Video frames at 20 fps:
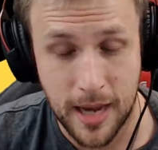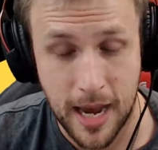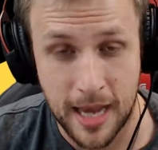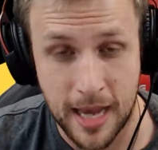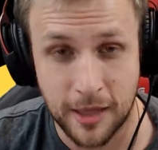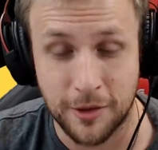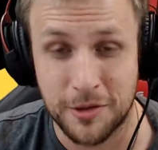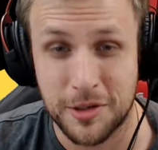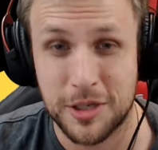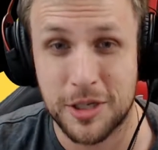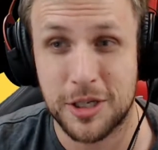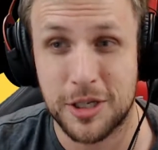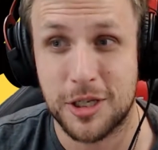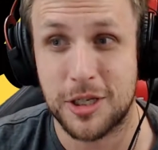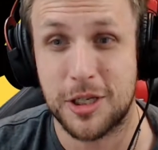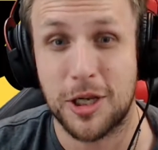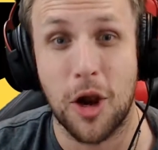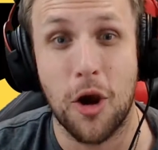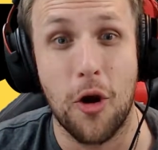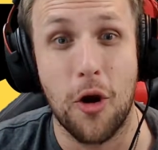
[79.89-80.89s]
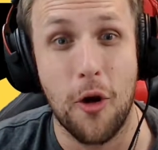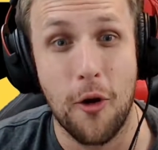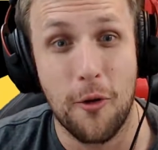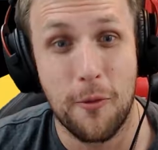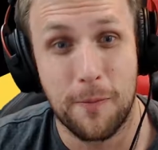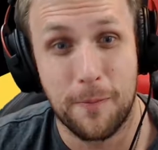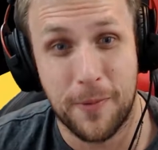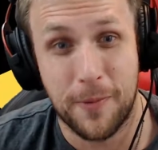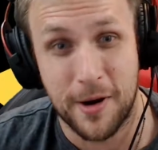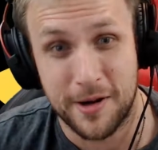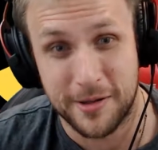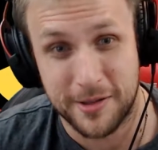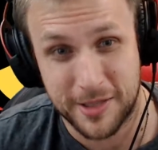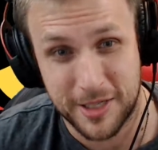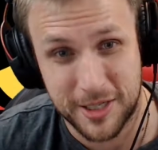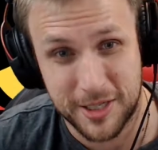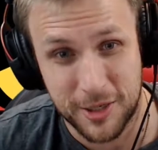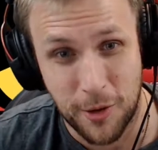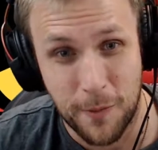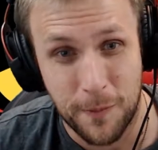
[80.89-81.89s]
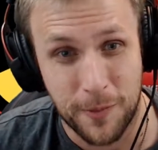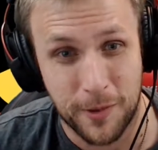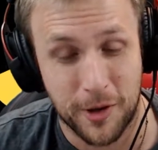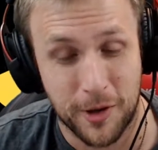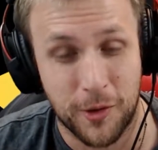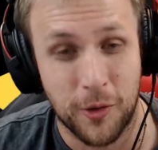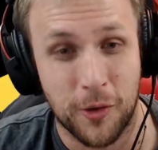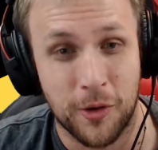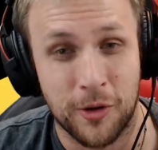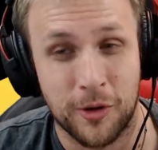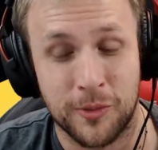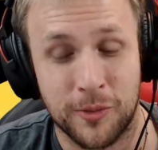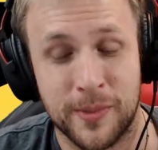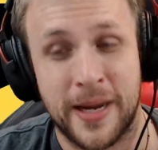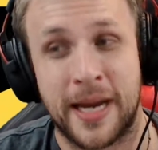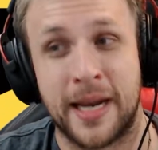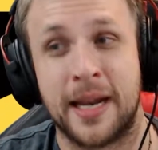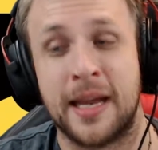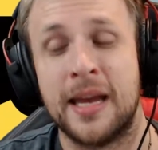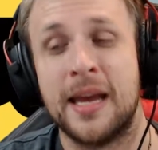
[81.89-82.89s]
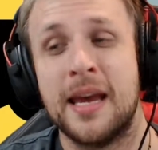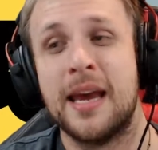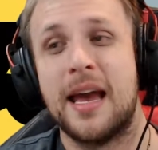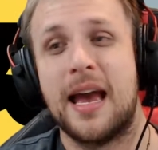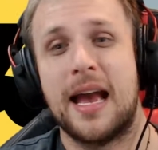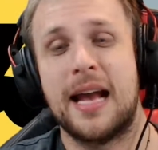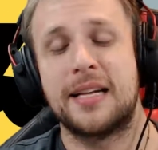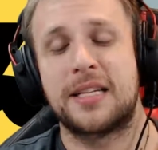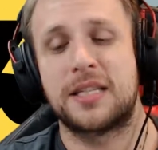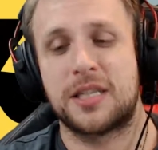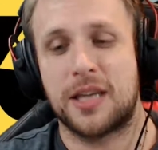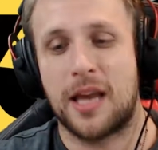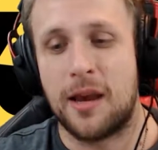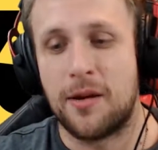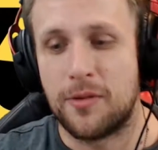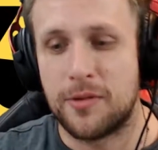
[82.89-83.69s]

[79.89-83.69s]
It looks super cool, man. It's